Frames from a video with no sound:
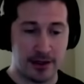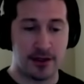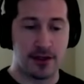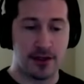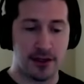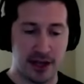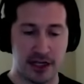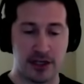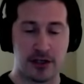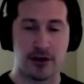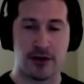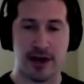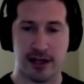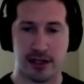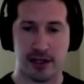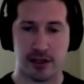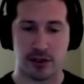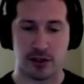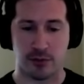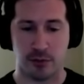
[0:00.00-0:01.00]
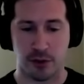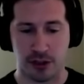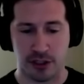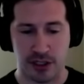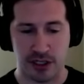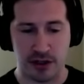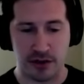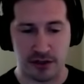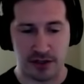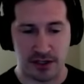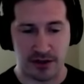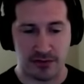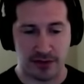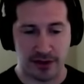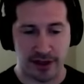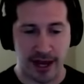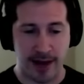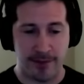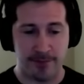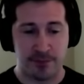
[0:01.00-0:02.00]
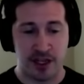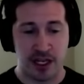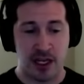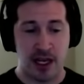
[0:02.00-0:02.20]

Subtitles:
then you're eligible to use it for that.